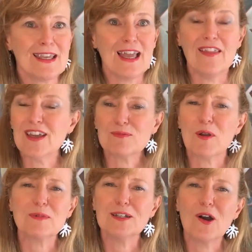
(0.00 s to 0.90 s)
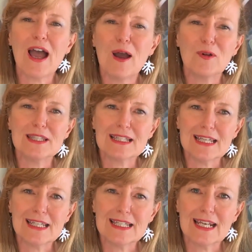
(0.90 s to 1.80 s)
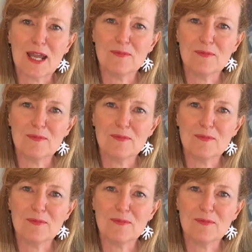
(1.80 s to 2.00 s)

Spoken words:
And that's probably not how we'd see it today,